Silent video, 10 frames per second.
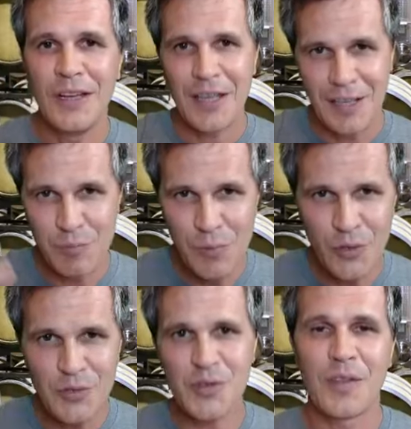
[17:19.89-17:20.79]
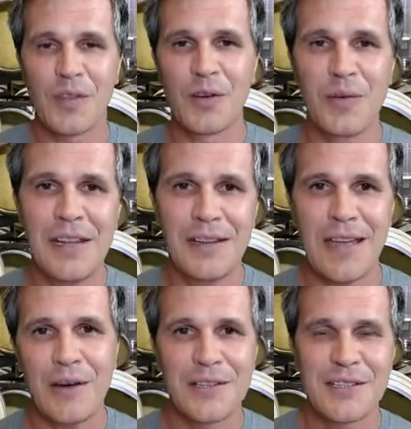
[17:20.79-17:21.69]
It mutes sort of the green
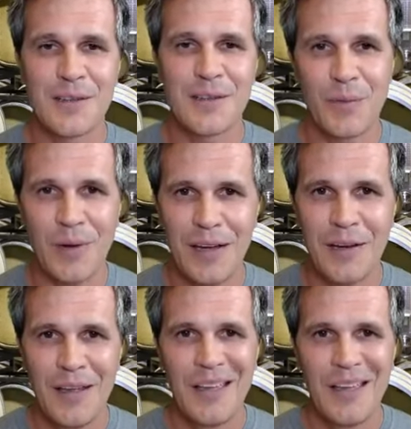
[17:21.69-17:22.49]
characters of the wine,